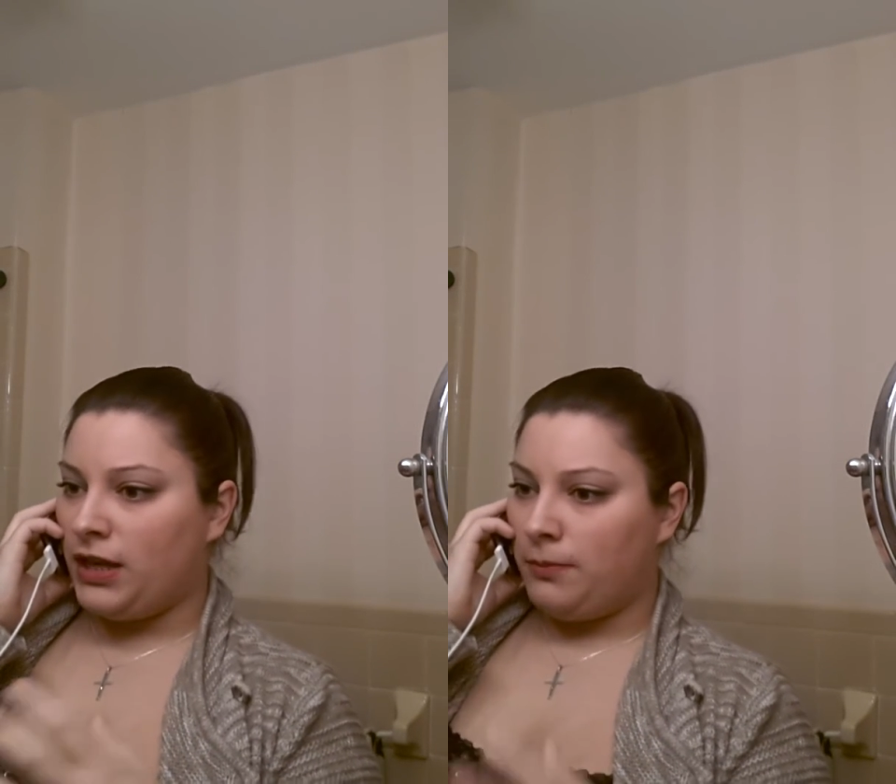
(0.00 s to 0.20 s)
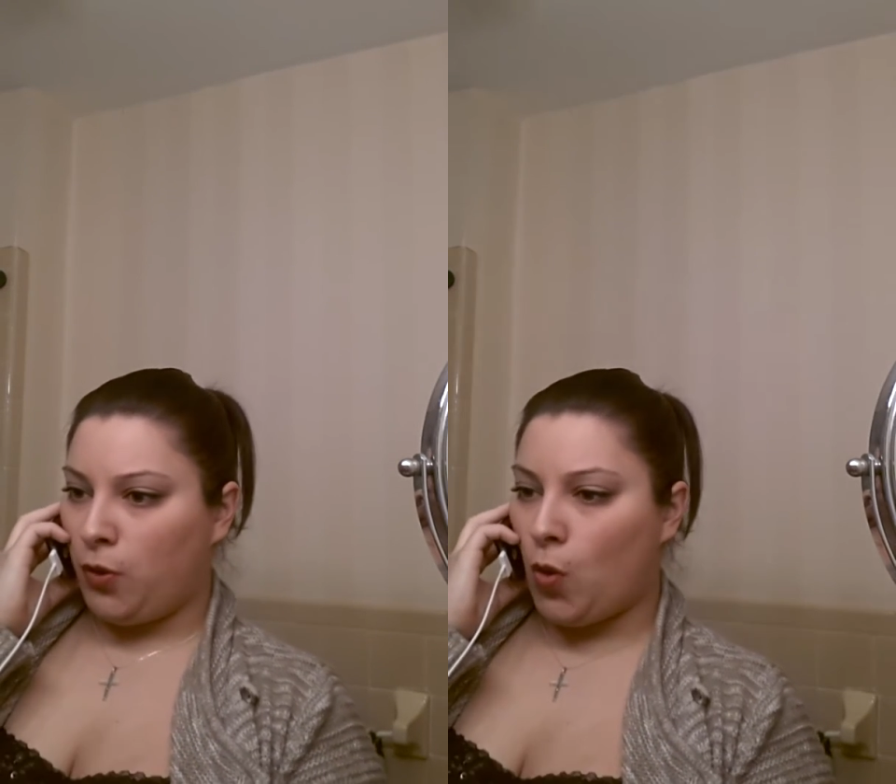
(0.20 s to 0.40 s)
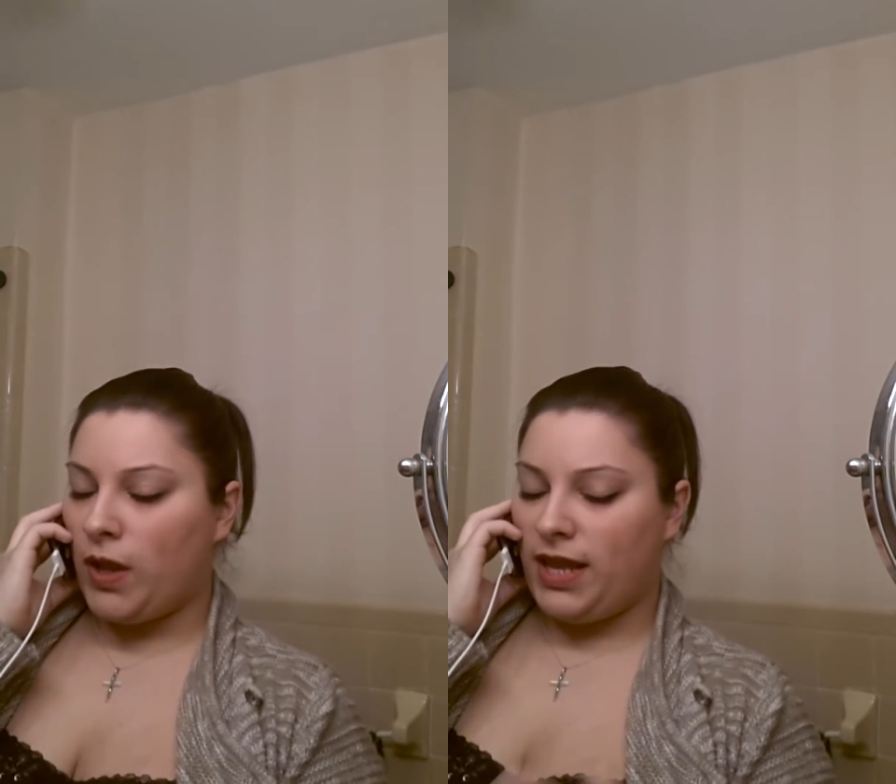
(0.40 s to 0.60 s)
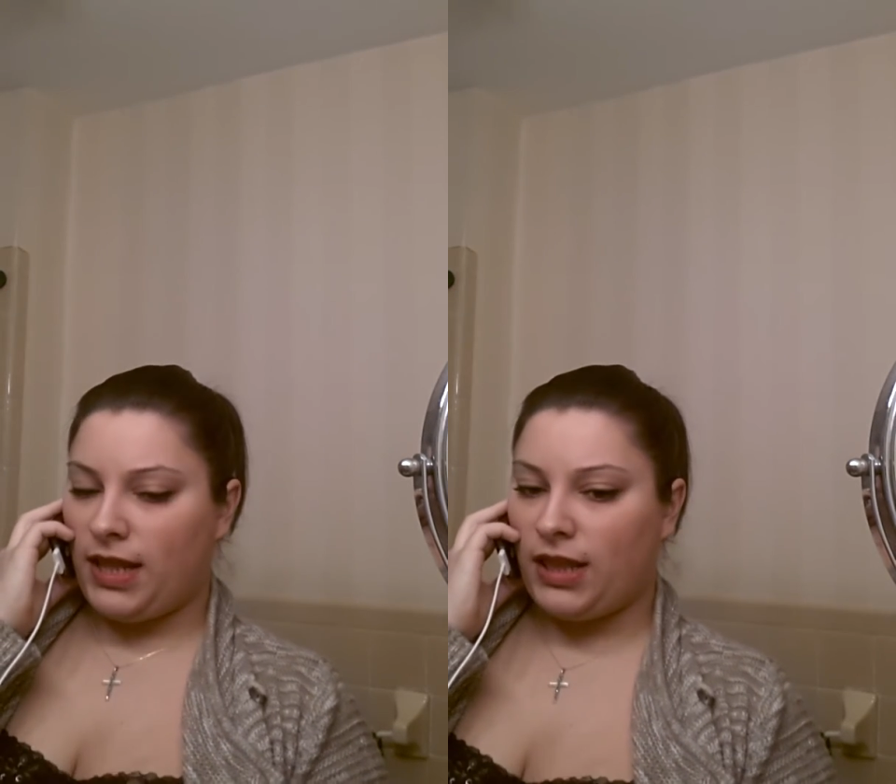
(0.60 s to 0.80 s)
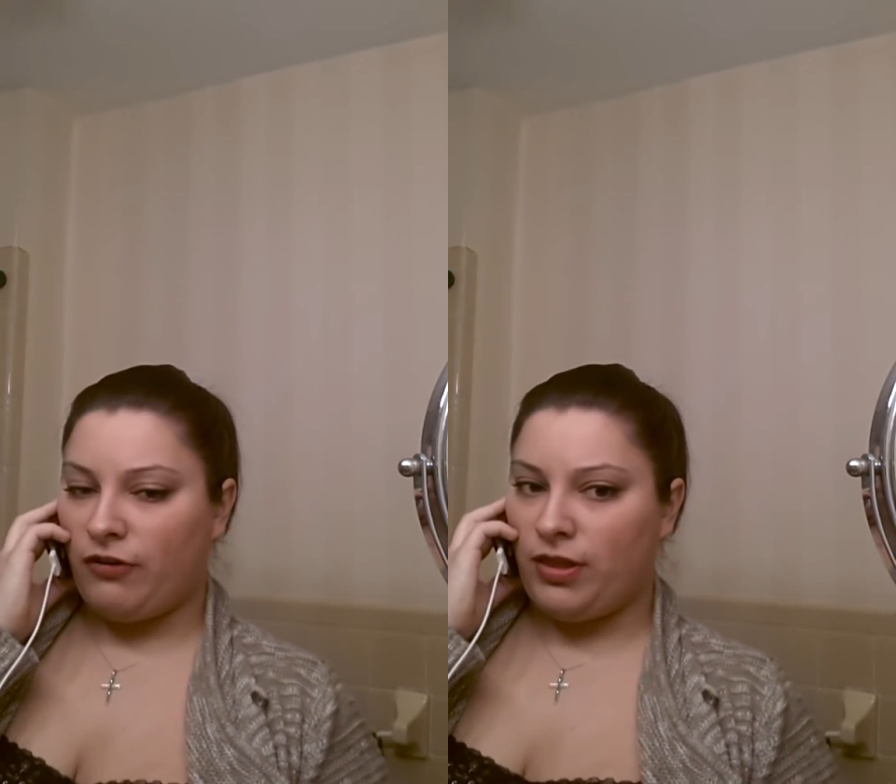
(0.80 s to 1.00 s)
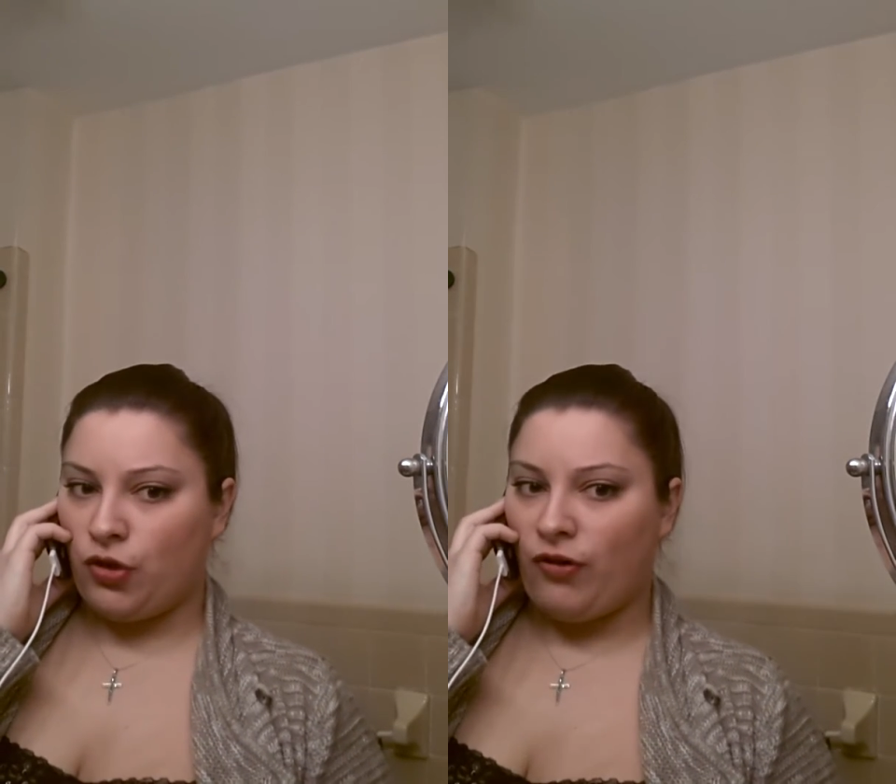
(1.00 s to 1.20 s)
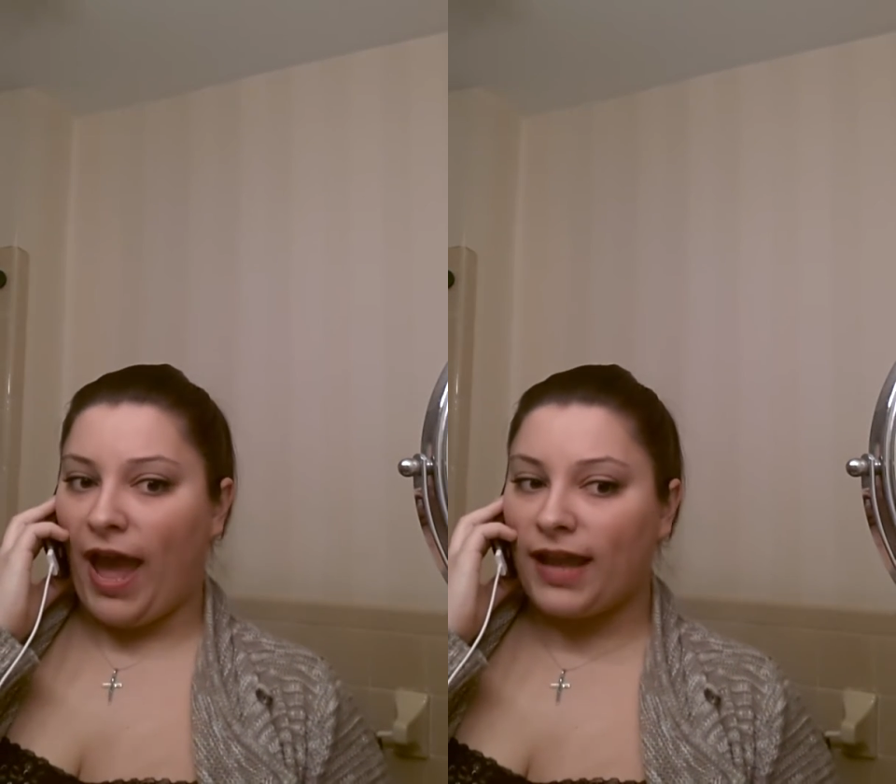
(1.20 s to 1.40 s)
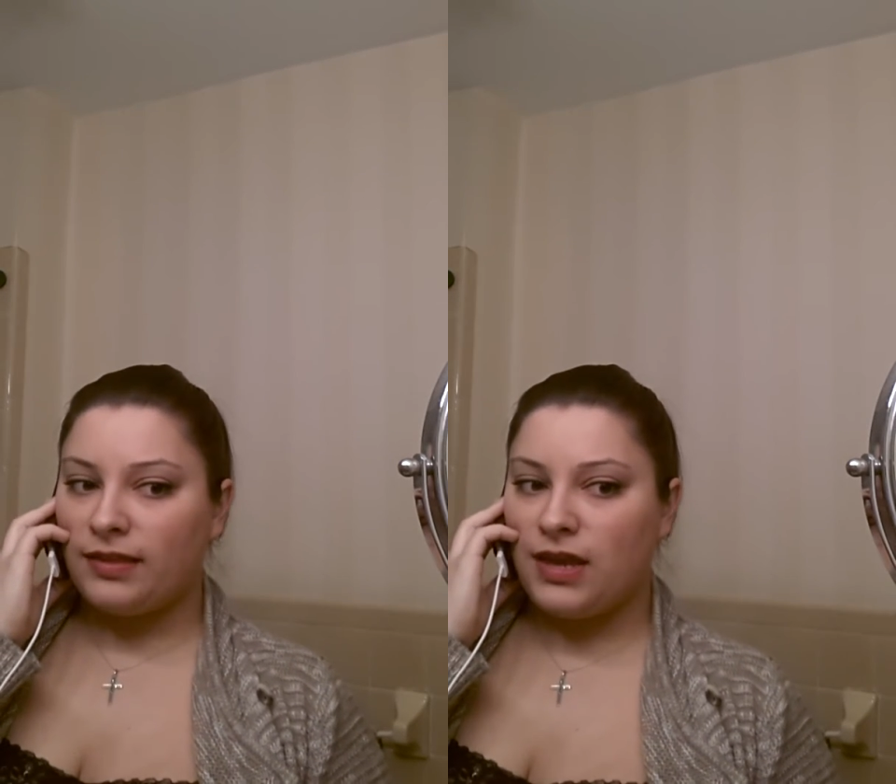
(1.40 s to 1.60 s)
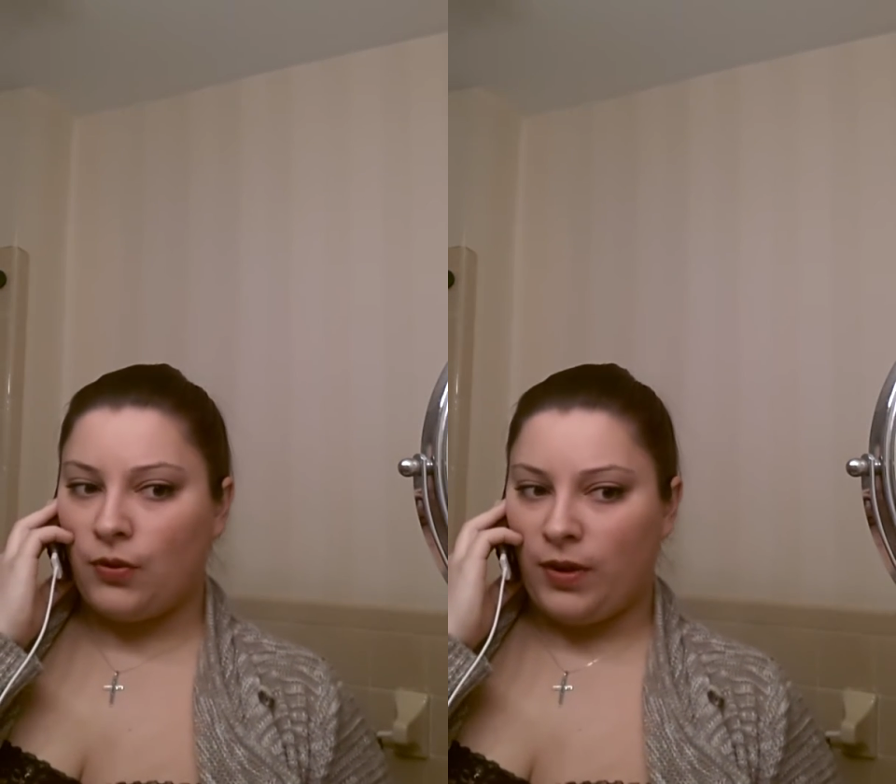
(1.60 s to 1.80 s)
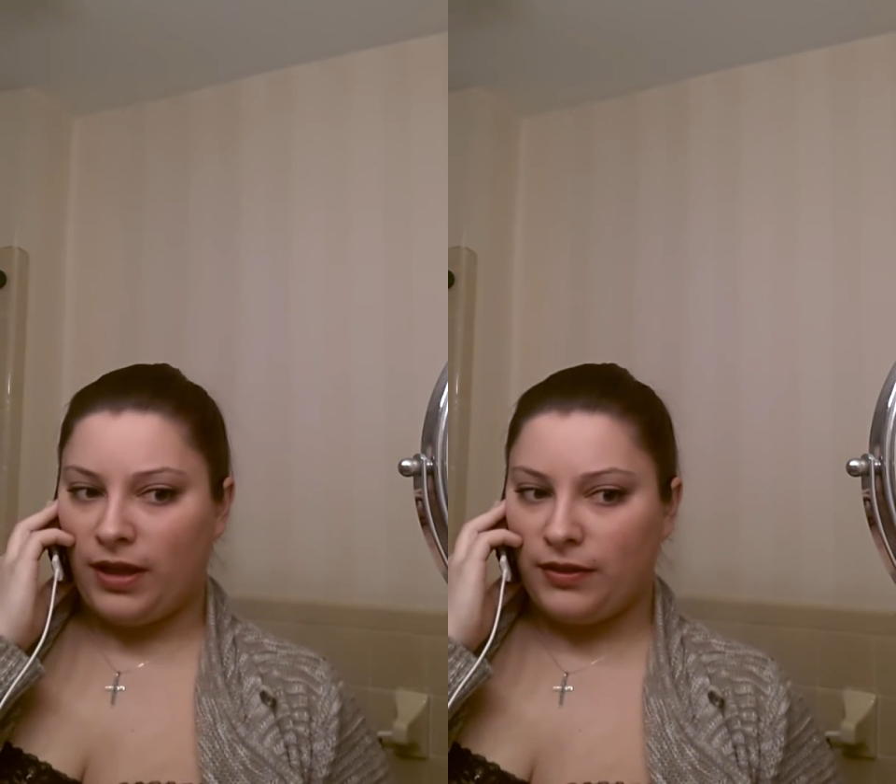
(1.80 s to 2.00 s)
an employee that they're
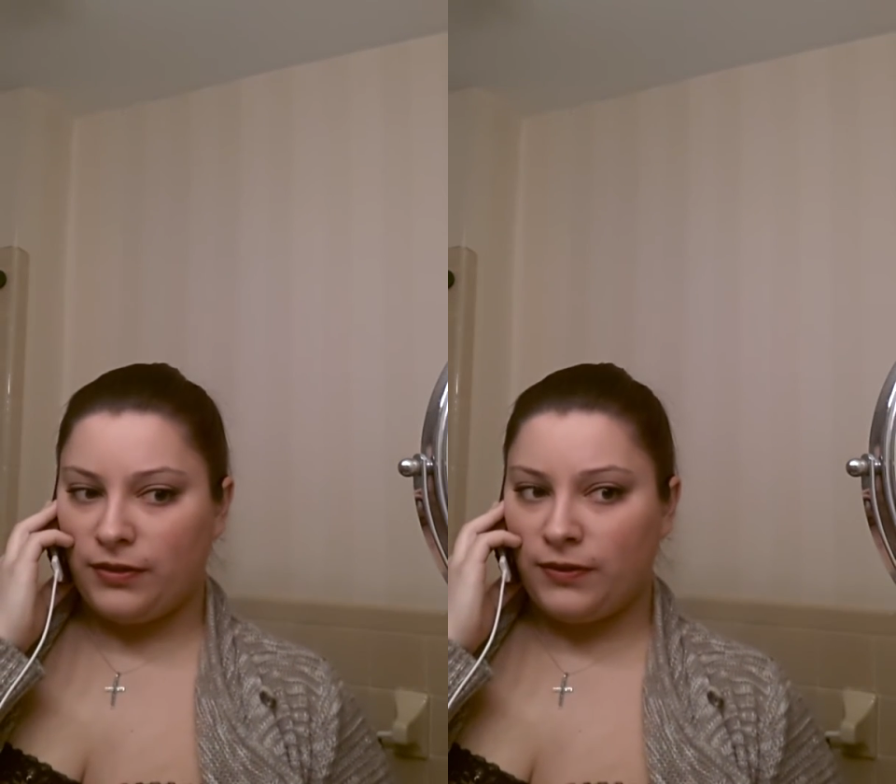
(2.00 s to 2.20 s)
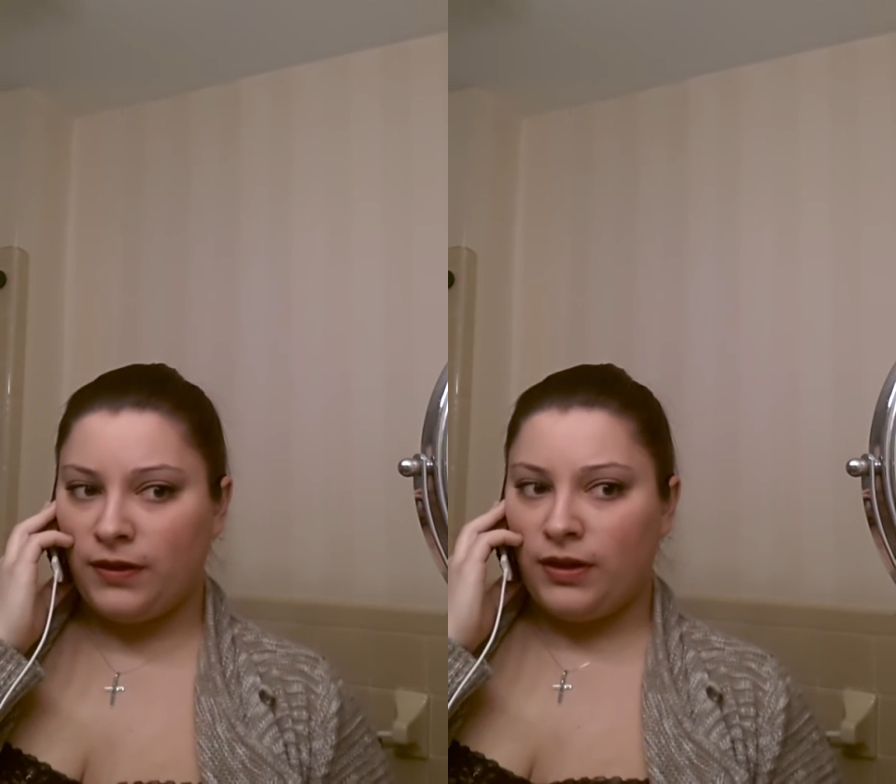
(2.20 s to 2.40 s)
interacting with.